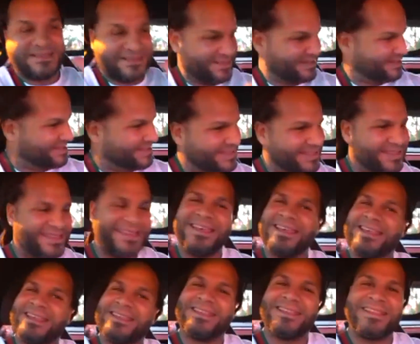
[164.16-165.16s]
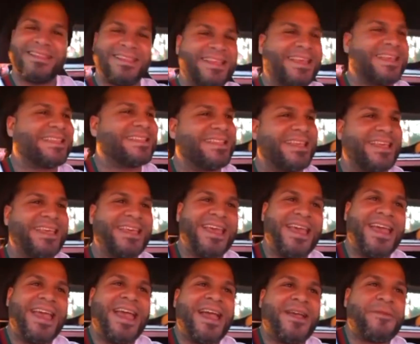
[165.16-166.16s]
Ashootz always motivated me. I was
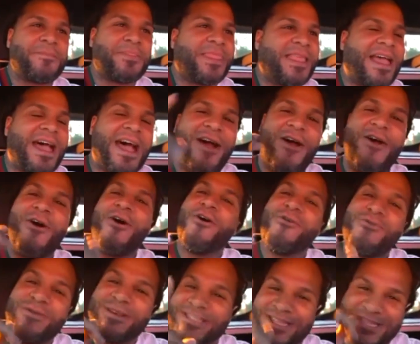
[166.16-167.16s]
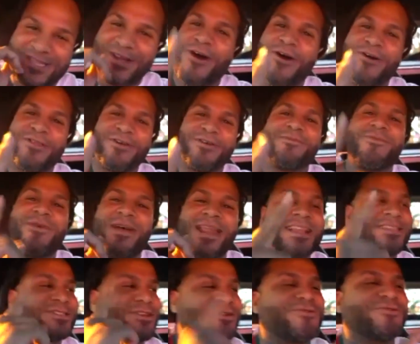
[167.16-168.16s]
gonna stop this. I always stuff, told them what I
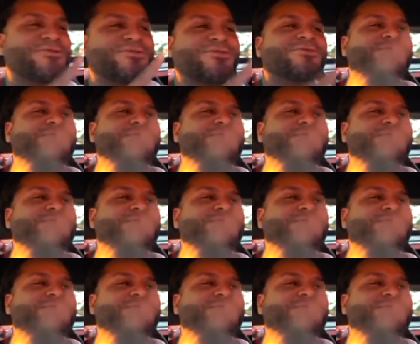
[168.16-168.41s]
told you.